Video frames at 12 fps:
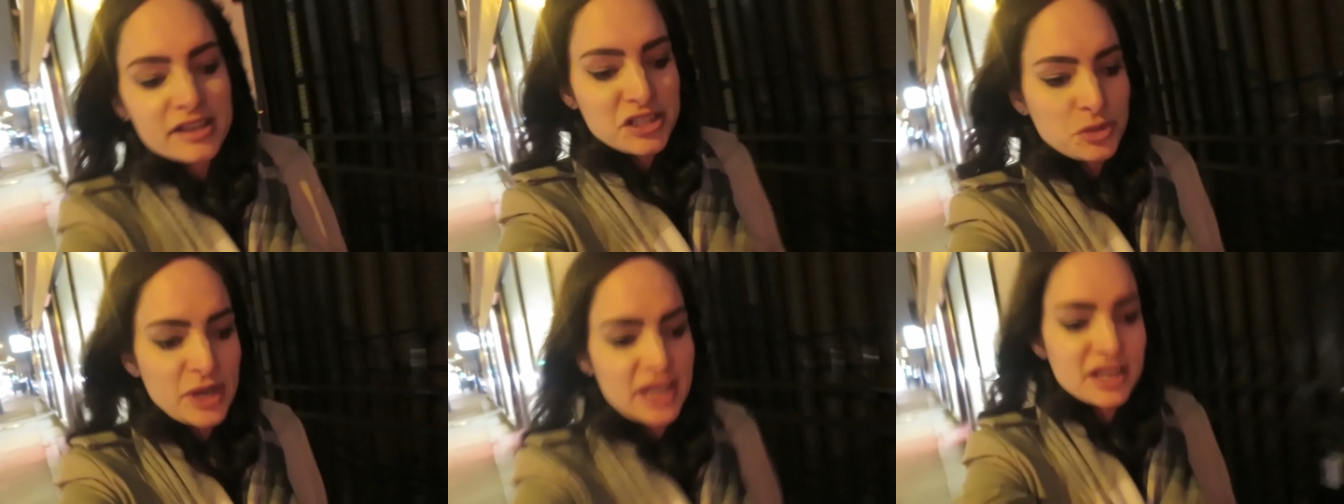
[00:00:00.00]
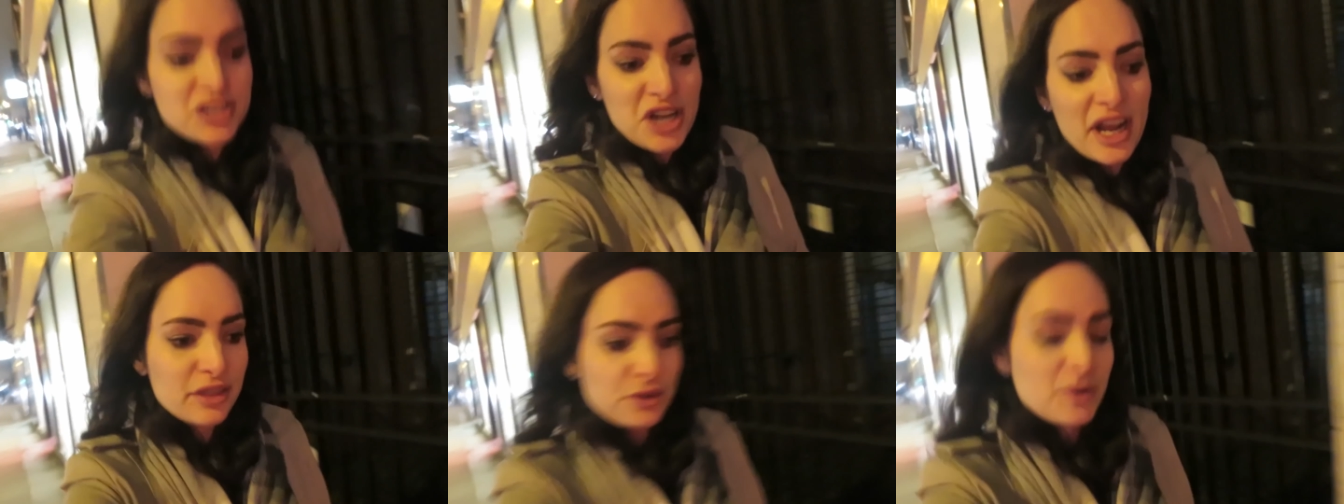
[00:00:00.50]
is where
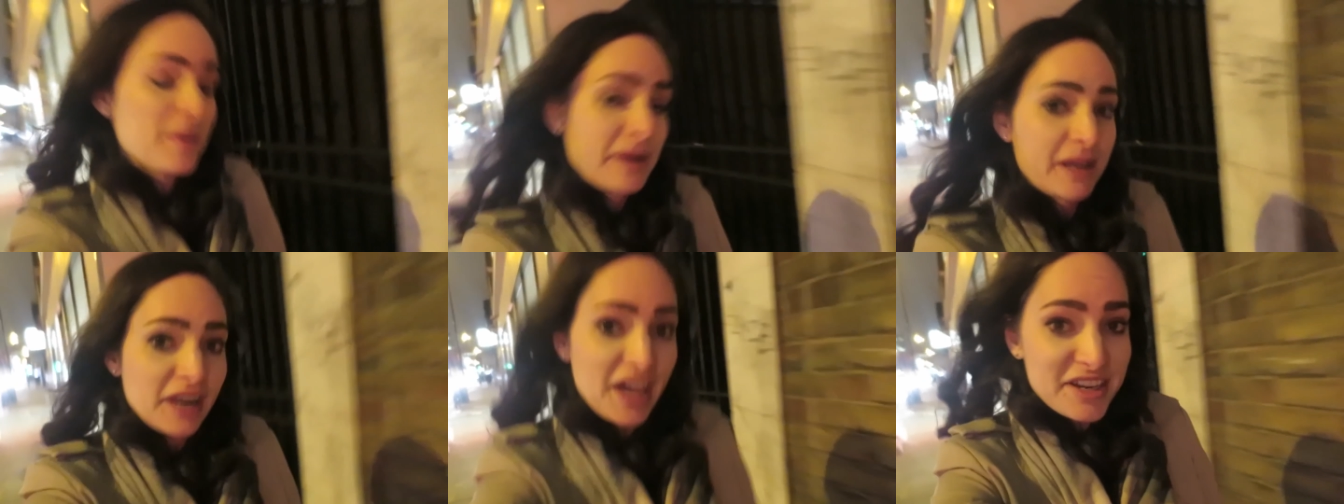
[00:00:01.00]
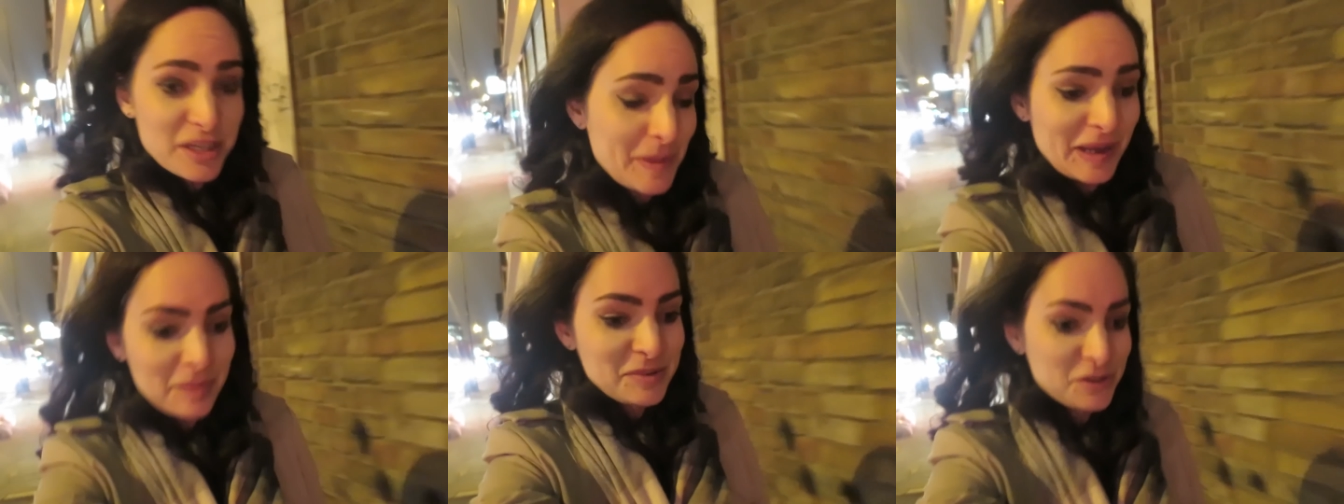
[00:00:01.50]
Jack the Ripper liked to
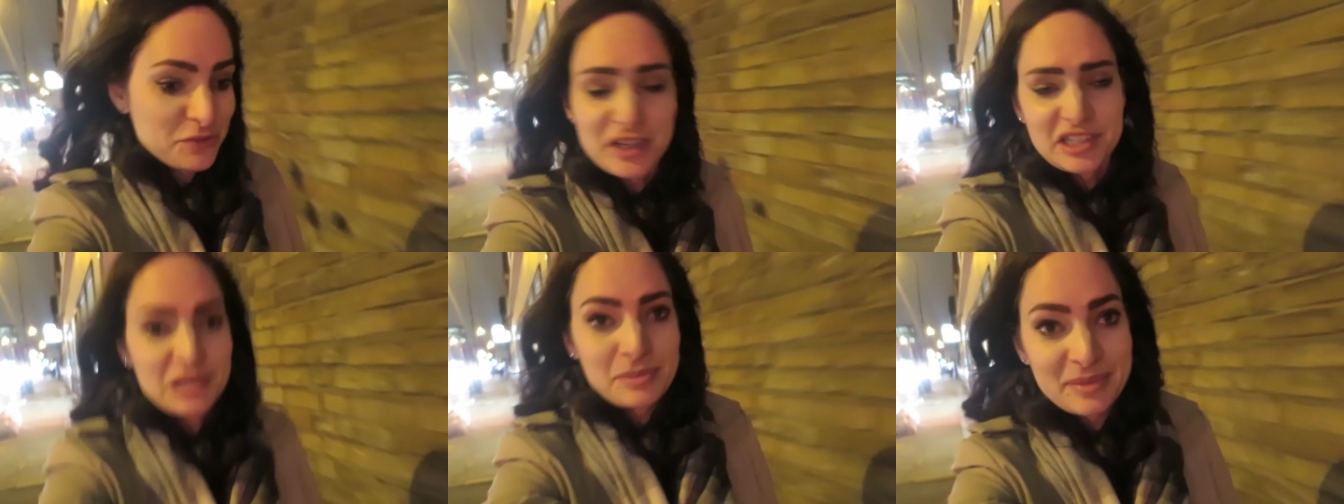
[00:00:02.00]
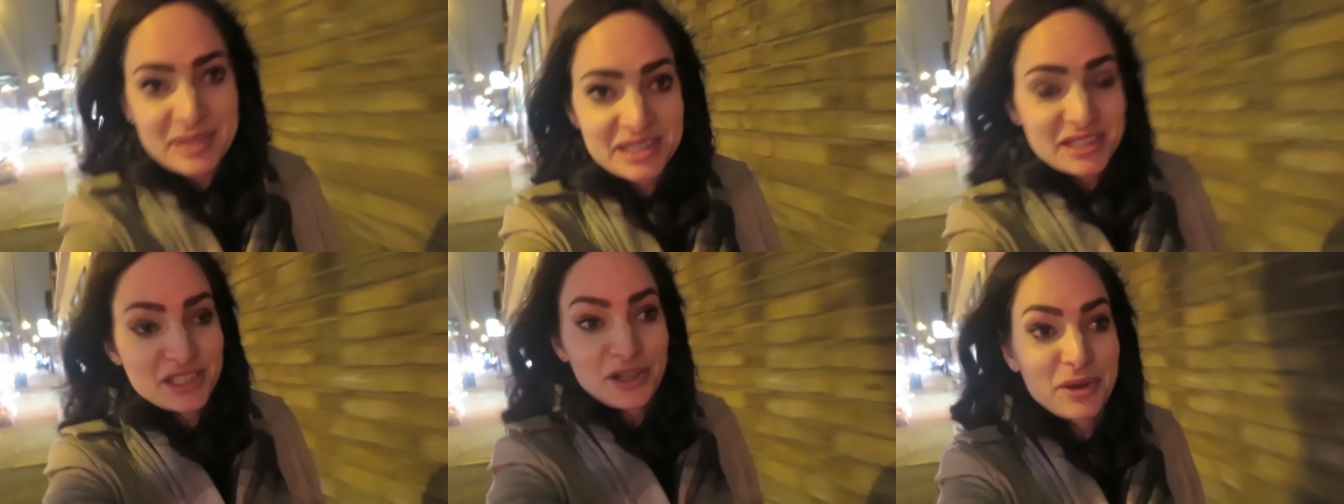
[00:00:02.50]
pick up his victims,
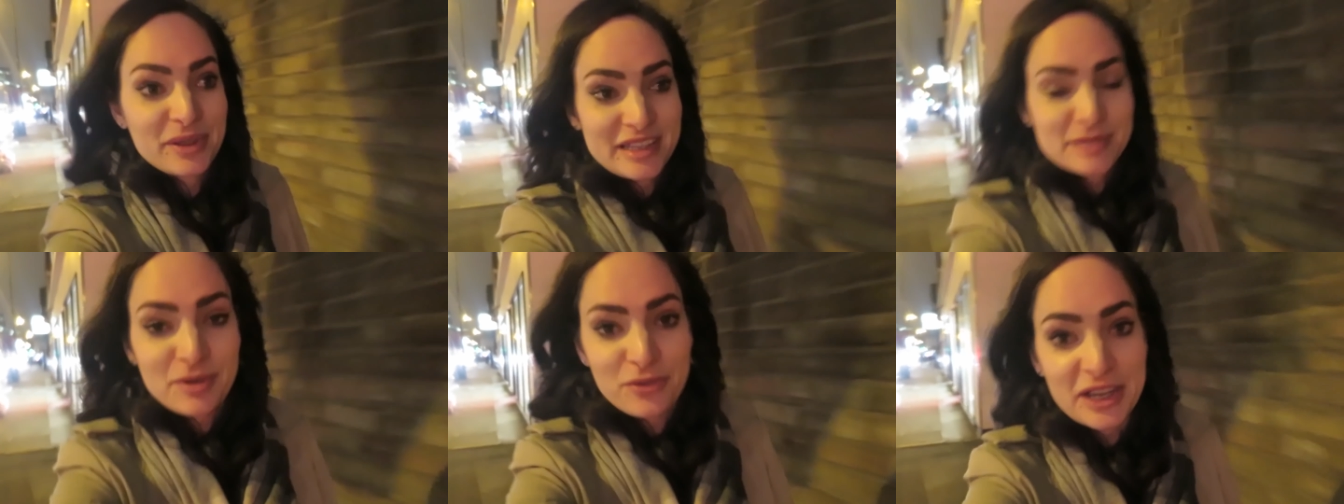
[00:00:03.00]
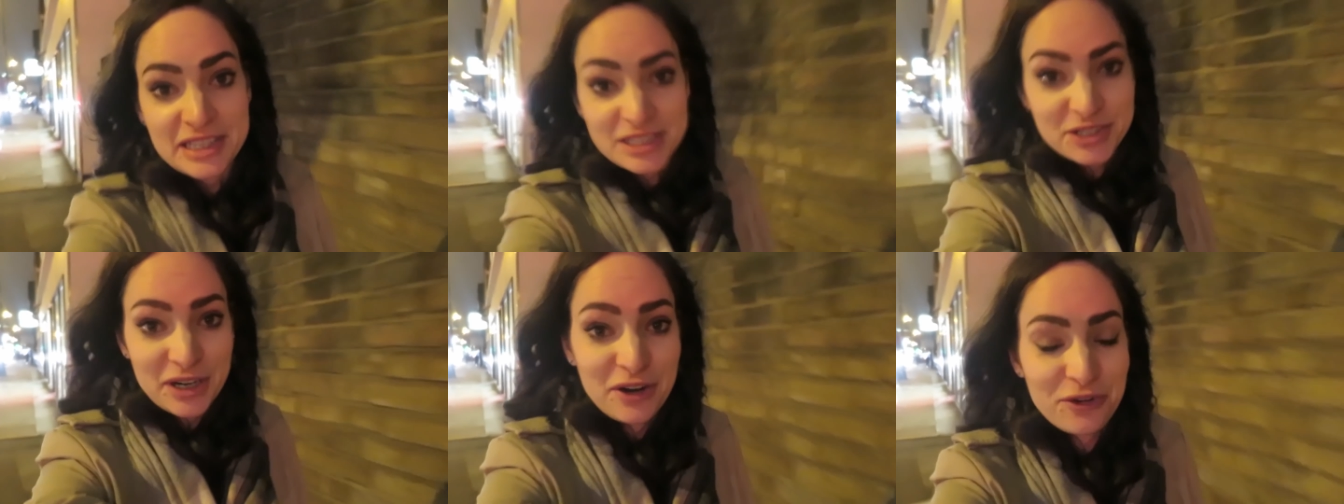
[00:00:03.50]
so that's sort of
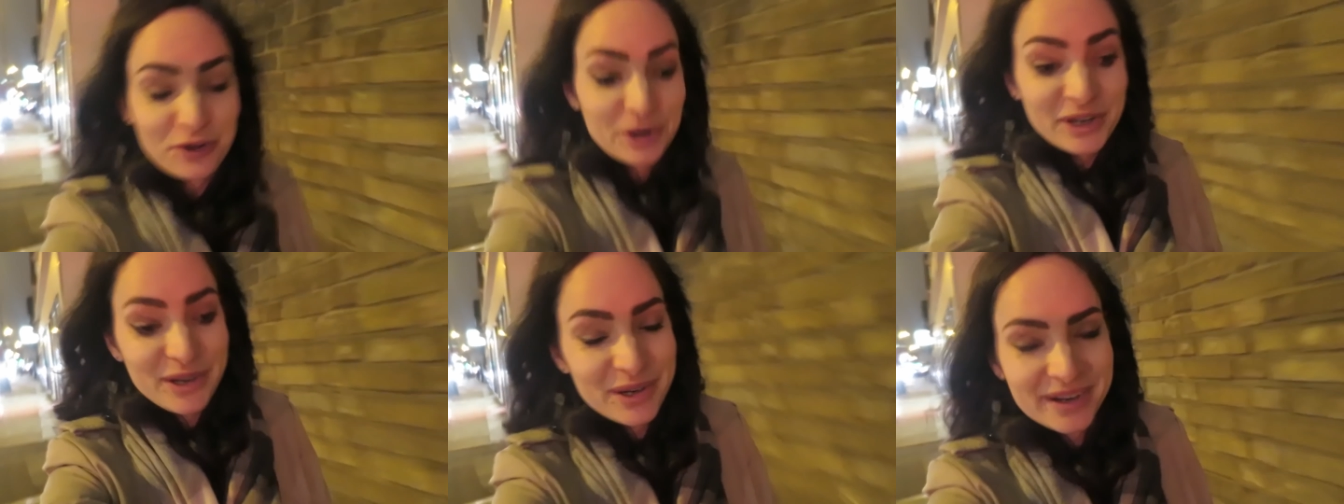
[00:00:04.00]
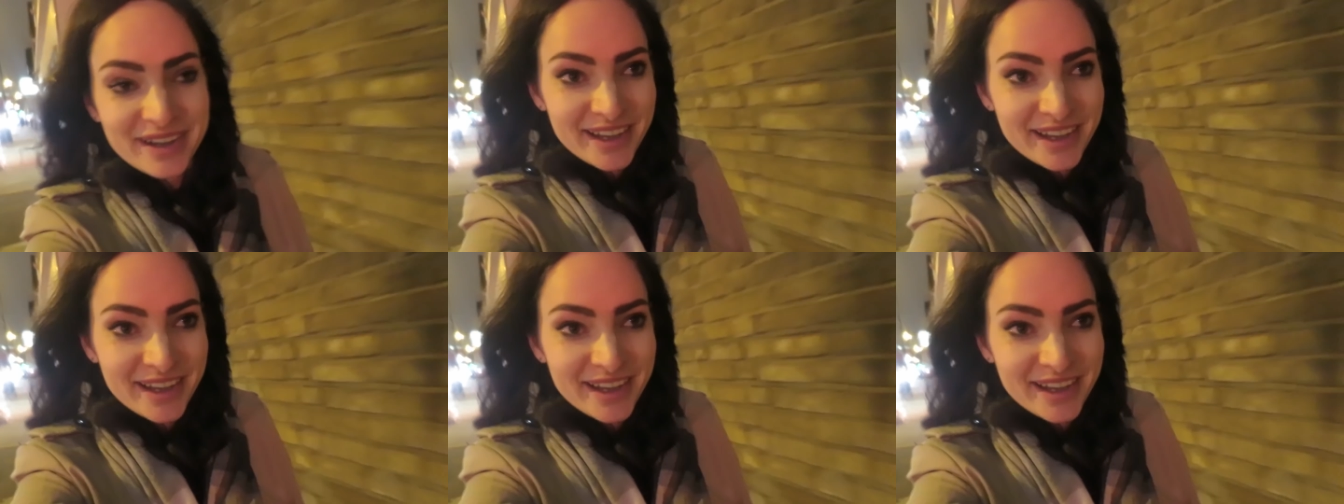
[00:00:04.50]
history for you.